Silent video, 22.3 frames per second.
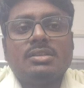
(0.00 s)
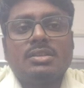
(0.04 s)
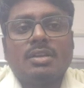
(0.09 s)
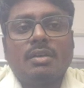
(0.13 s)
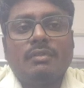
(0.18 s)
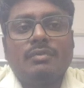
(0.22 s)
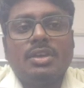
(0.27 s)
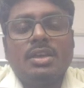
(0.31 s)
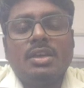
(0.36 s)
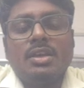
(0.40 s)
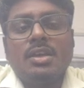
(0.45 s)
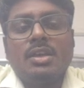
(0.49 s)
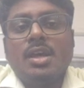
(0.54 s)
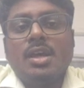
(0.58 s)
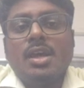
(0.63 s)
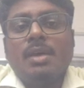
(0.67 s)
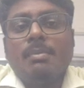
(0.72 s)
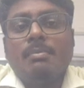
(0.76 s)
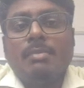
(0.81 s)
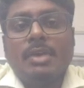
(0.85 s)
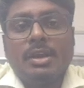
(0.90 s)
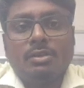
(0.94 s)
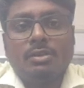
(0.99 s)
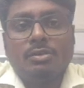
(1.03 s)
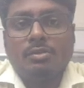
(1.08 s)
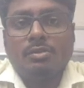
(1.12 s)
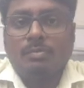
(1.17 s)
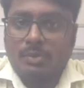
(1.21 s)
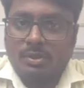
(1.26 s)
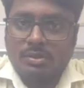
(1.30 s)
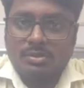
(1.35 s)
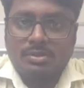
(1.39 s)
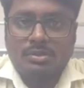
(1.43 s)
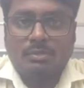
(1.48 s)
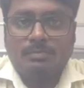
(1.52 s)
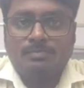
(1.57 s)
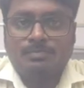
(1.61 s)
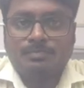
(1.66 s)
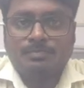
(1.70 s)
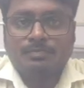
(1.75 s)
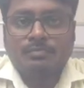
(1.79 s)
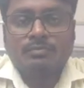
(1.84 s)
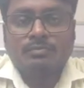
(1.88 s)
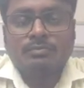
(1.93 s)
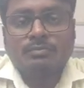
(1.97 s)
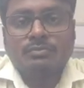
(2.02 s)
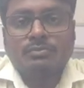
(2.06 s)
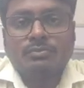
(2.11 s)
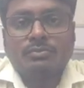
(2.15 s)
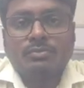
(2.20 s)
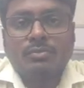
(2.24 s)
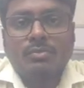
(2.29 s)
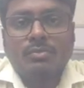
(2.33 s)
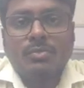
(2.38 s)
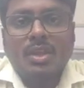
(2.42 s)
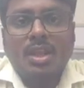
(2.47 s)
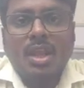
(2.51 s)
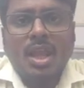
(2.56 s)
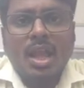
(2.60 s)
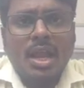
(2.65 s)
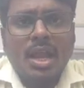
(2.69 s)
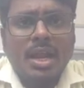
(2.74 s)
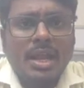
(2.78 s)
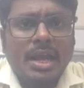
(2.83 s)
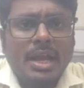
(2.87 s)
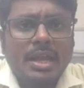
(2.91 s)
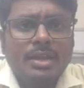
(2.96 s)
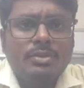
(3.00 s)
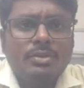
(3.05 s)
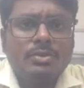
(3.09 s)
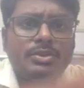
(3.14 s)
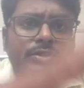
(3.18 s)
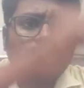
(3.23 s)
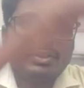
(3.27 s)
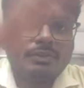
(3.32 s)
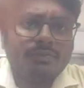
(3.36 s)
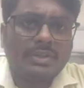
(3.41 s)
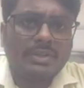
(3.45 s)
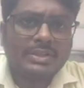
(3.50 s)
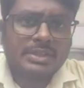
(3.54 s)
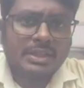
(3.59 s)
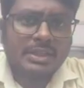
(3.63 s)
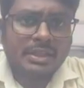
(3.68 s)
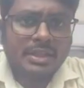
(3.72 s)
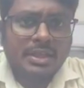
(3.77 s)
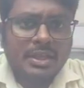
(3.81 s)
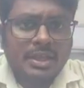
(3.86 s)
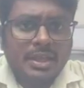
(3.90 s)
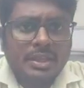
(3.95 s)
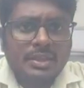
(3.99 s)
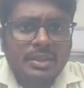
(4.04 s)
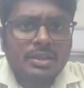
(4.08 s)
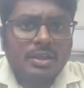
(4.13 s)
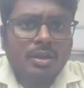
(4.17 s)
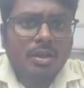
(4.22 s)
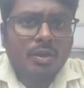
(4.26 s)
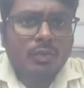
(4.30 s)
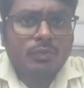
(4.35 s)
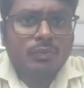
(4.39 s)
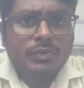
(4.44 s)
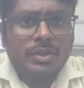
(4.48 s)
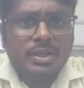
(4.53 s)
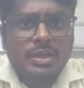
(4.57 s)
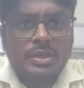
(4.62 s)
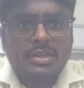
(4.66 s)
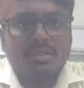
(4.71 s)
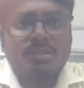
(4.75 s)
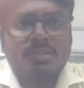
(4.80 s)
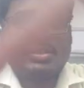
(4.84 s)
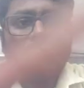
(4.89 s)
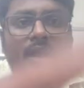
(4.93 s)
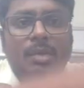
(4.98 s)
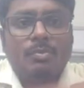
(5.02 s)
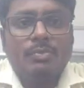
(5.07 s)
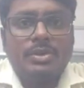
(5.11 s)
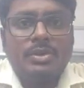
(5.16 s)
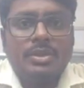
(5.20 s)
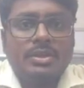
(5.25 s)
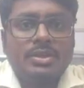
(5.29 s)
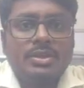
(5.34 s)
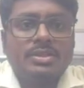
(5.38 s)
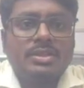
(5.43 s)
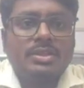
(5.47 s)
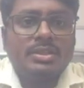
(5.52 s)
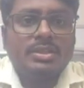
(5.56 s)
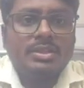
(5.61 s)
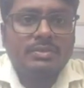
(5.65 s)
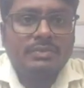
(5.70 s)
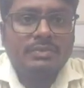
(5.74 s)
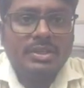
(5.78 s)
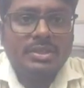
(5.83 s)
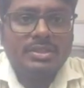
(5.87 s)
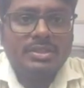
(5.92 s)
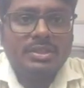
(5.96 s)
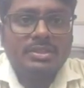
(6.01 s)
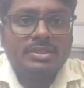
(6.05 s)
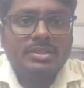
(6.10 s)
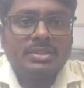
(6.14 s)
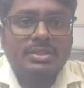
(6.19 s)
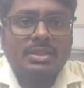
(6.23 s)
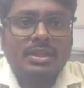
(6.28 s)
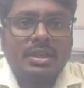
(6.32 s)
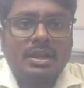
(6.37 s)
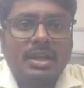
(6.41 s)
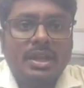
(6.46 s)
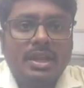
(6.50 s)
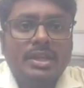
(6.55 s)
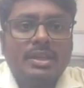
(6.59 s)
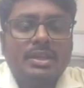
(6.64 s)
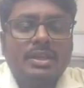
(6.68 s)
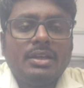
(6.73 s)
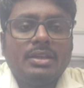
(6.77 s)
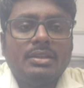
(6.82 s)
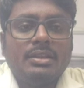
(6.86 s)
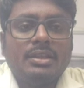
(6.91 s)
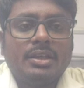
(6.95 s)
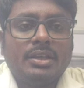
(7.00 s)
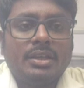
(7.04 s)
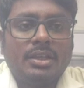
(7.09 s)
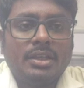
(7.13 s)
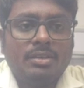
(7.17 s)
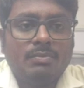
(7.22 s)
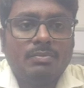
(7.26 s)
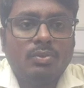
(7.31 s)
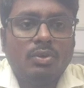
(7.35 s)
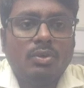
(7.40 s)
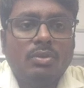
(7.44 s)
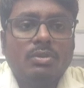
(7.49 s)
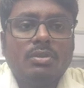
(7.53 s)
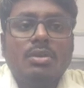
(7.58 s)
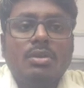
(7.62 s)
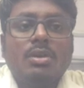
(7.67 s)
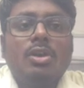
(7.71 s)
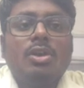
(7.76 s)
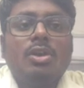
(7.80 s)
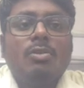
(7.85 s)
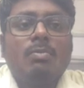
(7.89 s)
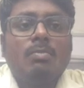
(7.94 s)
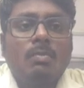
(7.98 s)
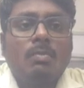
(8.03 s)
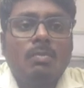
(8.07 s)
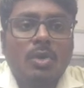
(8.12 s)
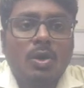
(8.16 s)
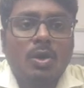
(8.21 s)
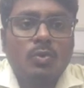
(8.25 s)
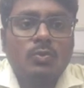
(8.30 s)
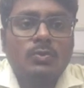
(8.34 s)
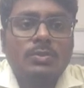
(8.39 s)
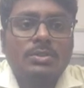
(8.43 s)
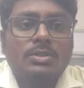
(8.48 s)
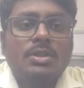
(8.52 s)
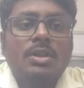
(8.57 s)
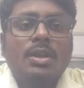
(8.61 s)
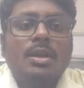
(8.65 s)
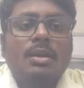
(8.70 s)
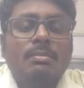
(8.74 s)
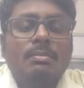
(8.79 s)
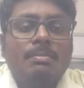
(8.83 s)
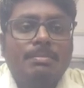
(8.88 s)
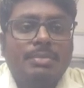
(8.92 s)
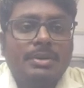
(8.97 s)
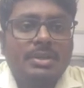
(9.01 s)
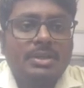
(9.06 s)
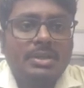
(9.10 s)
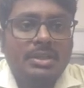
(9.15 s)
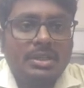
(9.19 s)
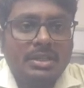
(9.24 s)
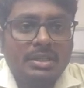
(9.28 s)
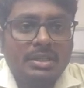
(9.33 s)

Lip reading: the microprocessor. And I/O interfacing. There are various communication devices like the keyboard, mouse, printer,